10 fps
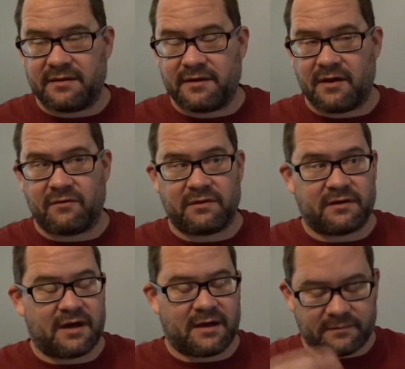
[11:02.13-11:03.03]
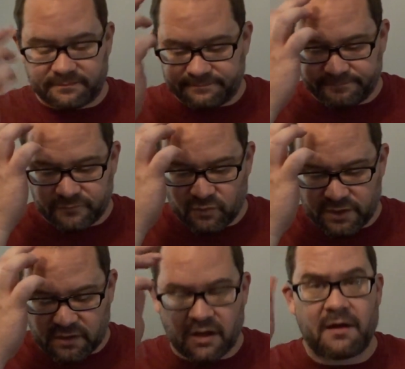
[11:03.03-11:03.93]
No, what do
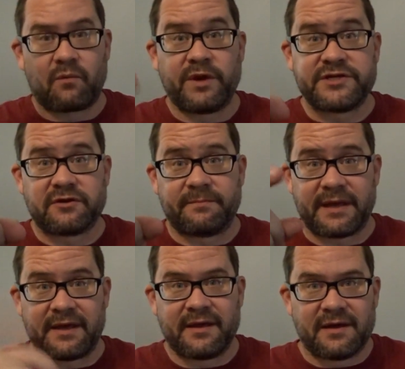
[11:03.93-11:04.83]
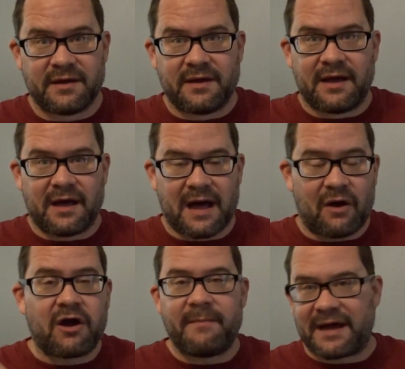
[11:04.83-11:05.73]
they call it? Regional B.
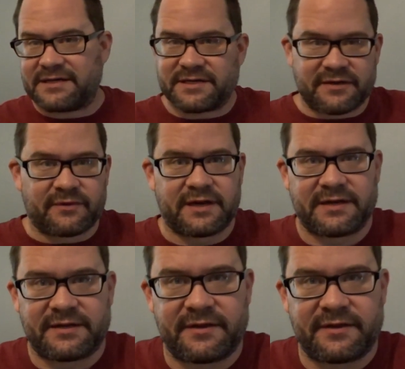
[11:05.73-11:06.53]
I'll come back and tell you what I did